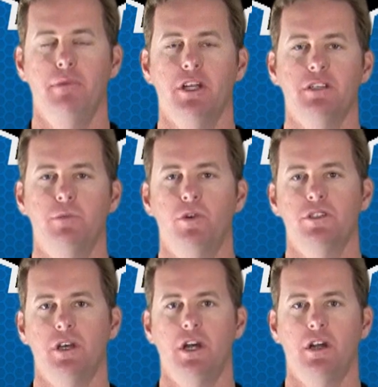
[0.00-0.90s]

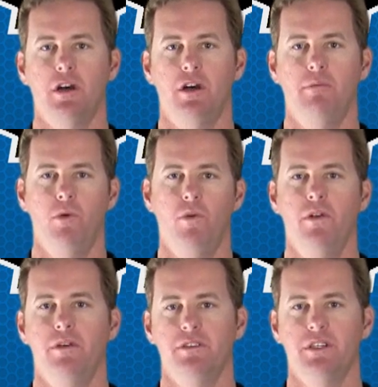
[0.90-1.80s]
monkeysports.com
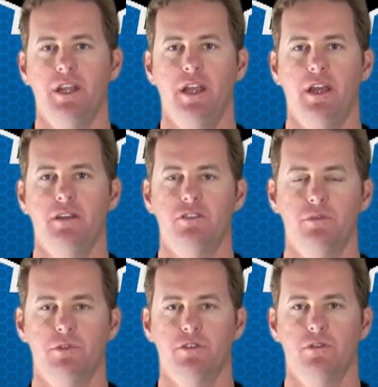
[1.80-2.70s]
or their Santa Ana
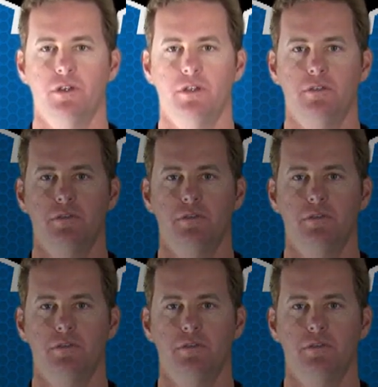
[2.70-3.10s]
Superstore.